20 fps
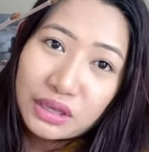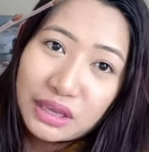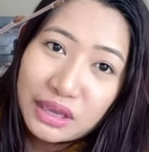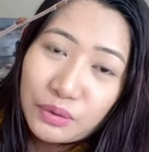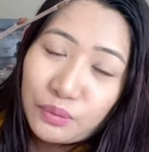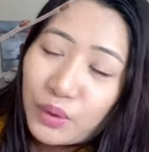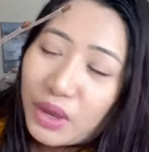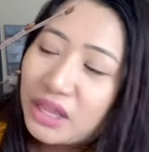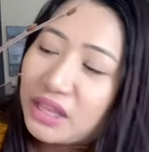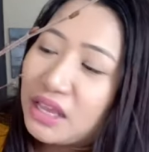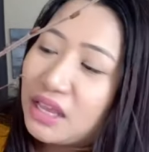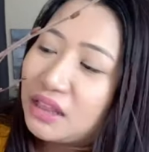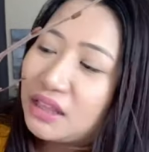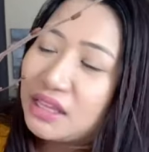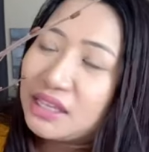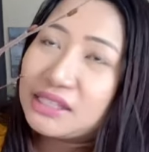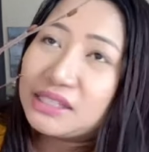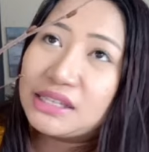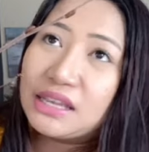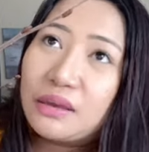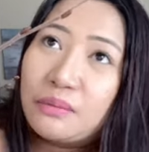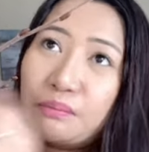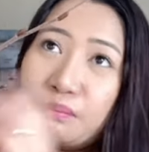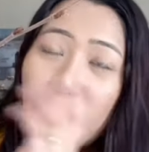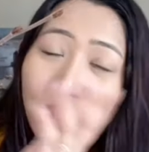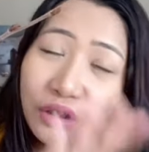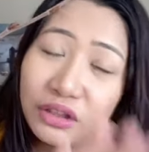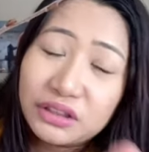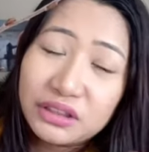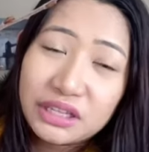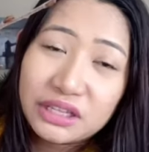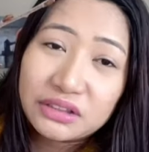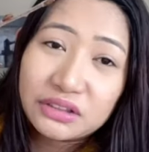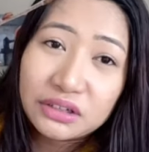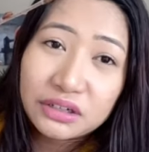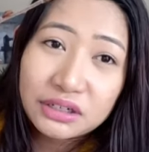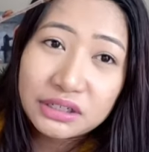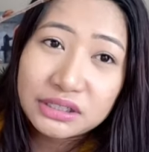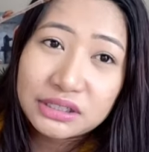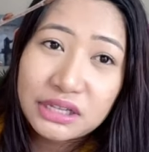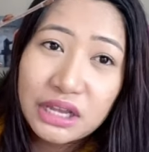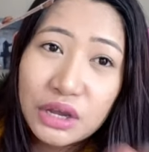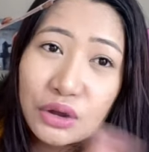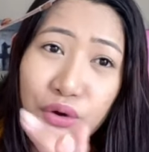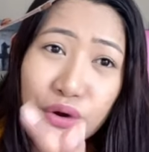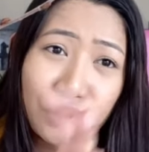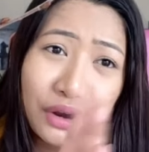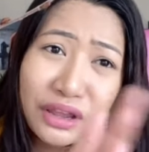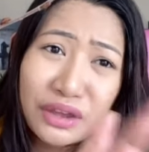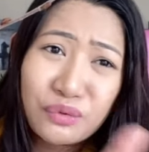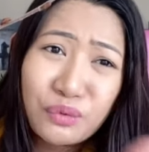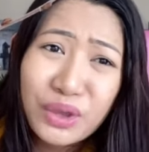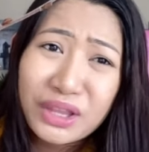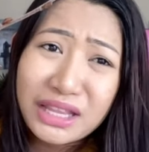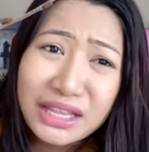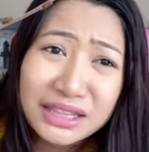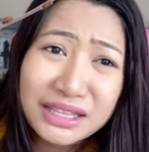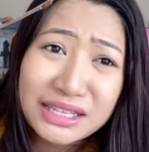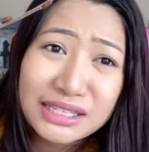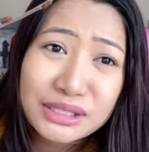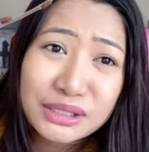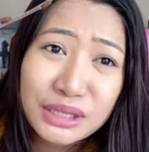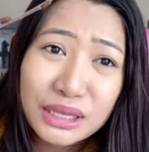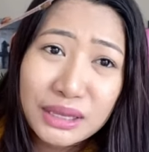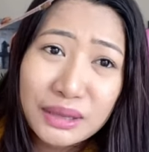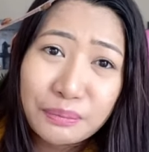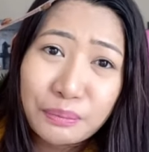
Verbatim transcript: when it is Monday, Thursday, or when it is uh,